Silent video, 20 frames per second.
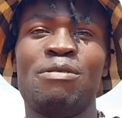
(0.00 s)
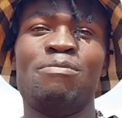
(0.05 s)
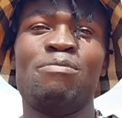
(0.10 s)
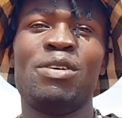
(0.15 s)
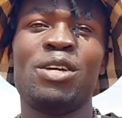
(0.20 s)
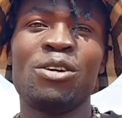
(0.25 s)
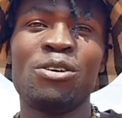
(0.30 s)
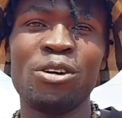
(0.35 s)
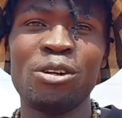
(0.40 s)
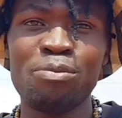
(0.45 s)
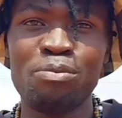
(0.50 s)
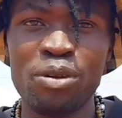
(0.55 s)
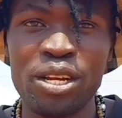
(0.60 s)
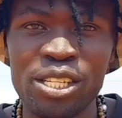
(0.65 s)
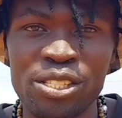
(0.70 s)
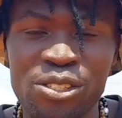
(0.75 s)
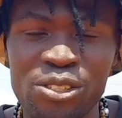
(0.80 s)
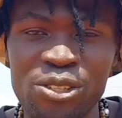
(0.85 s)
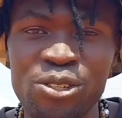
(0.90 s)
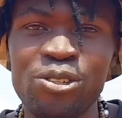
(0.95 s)
may god
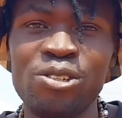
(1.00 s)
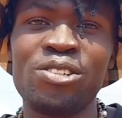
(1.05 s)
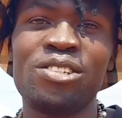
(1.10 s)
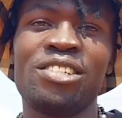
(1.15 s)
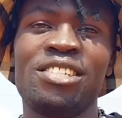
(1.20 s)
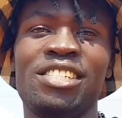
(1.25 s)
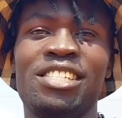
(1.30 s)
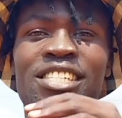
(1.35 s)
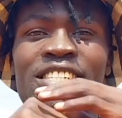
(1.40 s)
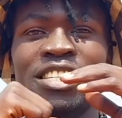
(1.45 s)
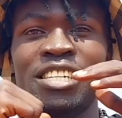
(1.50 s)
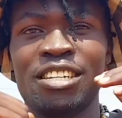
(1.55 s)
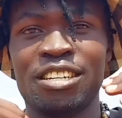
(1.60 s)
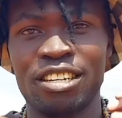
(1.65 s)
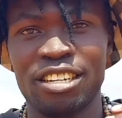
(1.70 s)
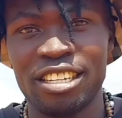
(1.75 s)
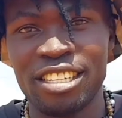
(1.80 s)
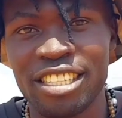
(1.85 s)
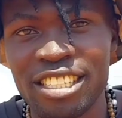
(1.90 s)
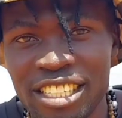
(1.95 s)
bless you
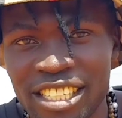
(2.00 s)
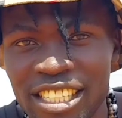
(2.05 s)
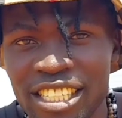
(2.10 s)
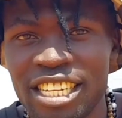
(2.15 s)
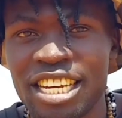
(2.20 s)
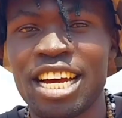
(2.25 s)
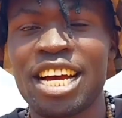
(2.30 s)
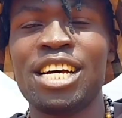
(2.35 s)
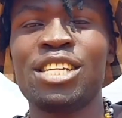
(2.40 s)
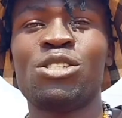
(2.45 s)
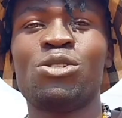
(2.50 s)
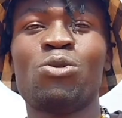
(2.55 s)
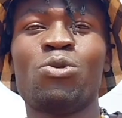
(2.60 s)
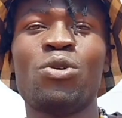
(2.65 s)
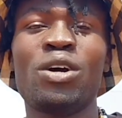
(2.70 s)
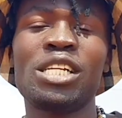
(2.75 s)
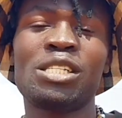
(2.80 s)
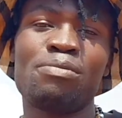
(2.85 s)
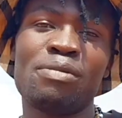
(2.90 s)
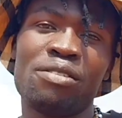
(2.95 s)
as you
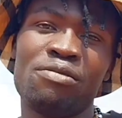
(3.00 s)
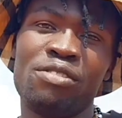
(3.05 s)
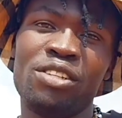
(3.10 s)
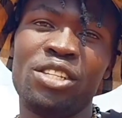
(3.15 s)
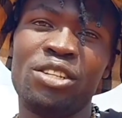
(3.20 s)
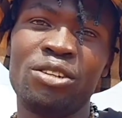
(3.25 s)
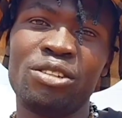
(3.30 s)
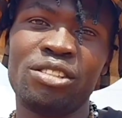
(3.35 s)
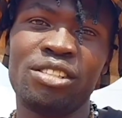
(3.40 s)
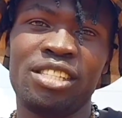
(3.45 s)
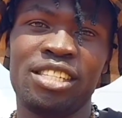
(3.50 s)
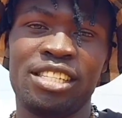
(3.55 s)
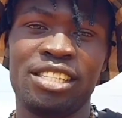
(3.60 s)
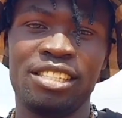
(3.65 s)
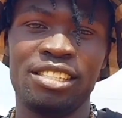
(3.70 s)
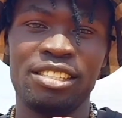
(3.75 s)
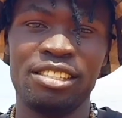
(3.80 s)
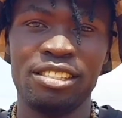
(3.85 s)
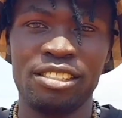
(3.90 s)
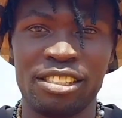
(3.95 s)
watch my videos
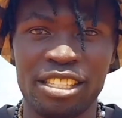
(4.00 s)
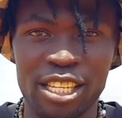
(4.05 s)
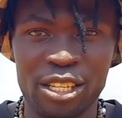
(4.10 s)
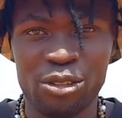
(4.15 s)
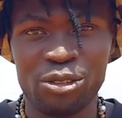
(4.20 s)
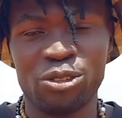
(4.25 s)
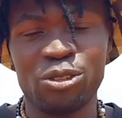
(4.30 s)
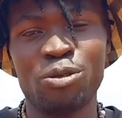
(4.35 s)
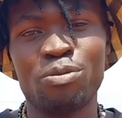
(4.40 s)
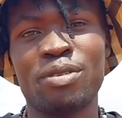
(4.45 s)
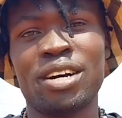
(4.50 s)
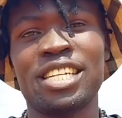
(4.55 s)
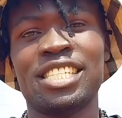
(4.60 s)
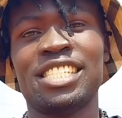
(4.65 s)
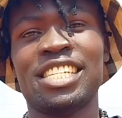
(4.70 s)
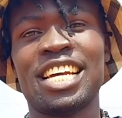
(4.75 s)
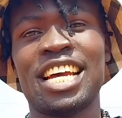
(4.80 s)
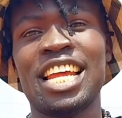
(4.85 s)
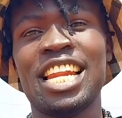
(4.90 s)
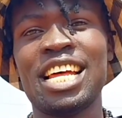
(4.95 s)
thank you so much
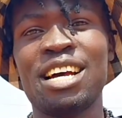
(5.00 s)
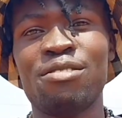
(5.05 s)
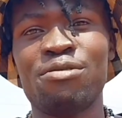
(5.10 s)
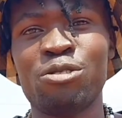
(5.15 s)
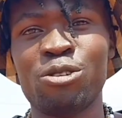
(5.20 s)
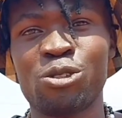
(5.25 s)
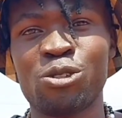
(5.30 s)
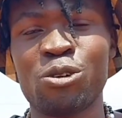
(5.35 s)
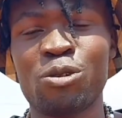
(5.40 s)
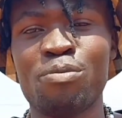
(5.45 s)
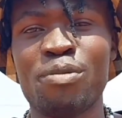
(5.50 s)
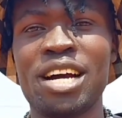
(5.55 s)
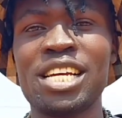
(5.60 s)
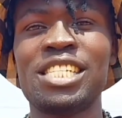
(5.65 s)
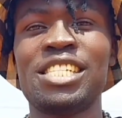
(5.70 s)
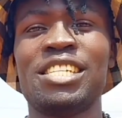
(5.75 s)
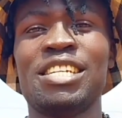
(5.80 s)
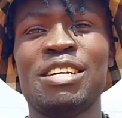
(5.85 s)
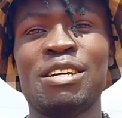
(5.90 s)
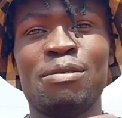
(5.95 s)
i love you so much
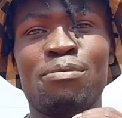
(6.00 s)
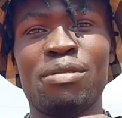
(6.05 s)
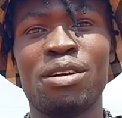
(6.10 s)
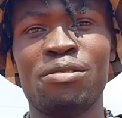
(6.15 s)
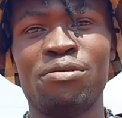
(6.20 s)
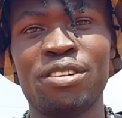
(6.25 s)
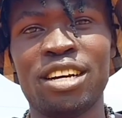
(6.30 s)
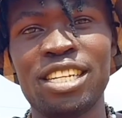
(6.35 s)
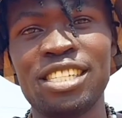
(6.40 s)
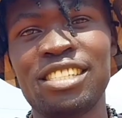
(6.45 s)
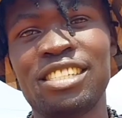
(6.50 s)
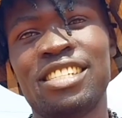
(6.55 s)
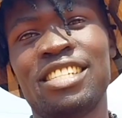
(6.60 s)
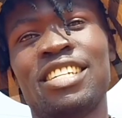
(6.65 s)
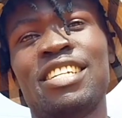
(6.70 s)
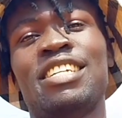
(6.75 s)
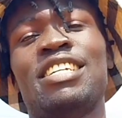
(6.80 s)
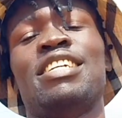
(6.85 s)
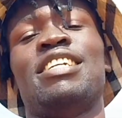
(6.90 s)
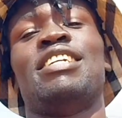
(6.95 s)
my fans
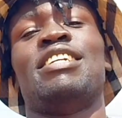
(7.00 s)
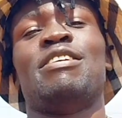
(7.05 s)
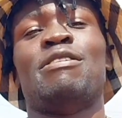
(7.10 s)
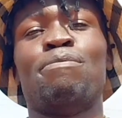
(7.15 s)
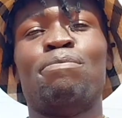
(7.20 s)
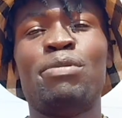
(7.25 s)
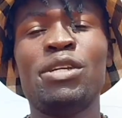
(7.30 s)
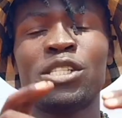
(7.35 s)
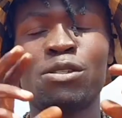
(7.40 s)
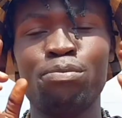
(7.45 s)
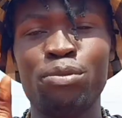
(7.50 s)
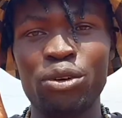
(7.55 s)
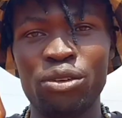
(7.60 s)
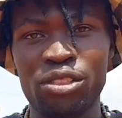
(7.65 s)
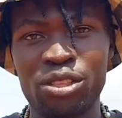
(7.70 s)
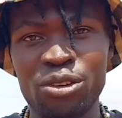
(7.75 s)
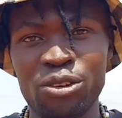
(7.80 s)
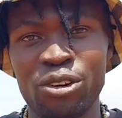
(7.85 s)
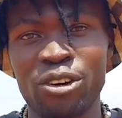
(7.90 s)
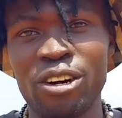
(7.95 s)
peace be
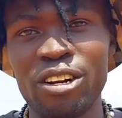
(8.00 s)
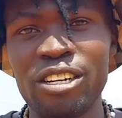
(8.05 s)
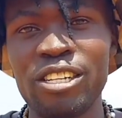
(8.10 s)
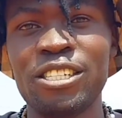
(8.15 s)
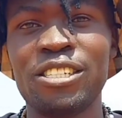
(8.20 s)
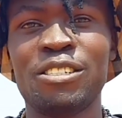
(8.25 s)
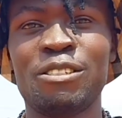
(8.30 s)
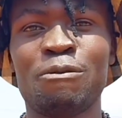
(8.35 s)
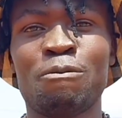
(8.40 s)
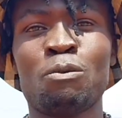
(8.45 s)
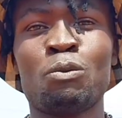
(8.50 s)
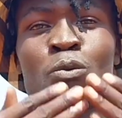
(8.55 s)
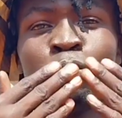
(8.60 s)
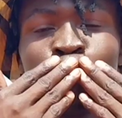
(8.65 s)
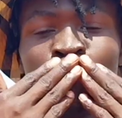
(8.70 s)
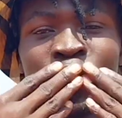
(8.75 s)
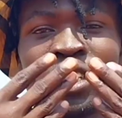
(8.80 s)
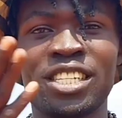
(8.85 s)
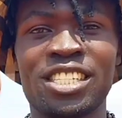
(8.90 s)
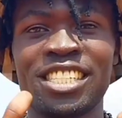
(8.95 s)
with you all
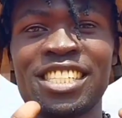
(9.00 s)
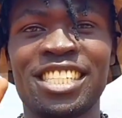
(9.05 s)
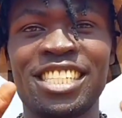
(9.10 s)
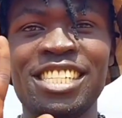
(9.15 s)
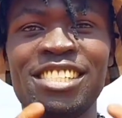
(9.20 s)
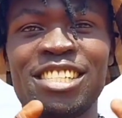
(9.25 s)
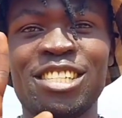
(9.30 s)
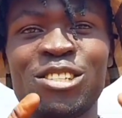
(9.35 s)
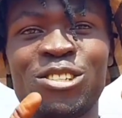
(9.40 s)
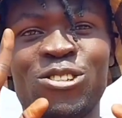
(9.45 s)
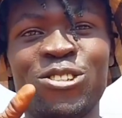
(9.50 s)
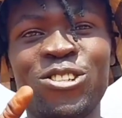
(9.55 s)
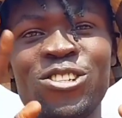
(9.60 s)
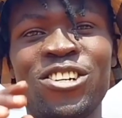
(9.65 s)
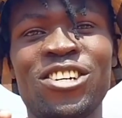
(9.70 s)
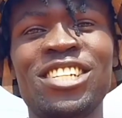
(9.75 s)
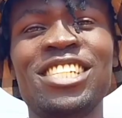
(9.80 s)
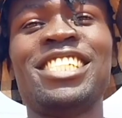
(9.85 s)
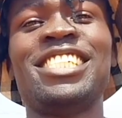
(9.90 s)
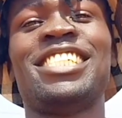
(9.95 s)
kisses to
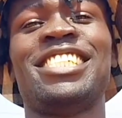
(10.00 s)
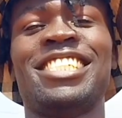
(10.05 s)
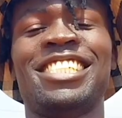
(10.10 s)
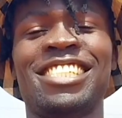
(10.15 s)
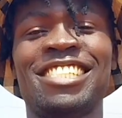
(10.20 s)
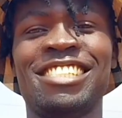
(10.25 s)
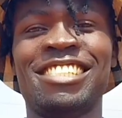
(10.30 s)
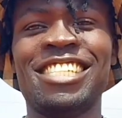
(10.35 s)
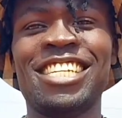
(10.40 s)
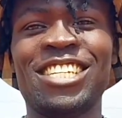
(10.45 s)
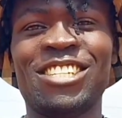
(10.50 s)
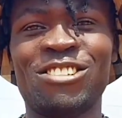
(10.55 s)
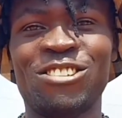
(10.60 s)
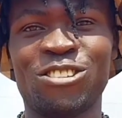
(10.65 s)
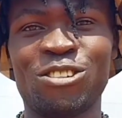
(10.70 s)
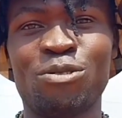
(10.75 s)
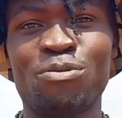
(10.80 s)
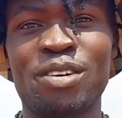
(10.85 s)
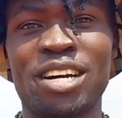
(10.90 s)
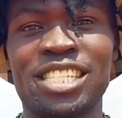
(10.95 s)
you all thank you
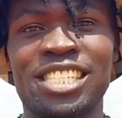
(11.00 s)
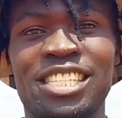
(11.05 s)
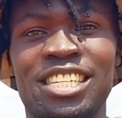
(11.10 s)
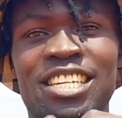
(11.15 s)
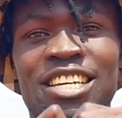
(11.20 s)
so much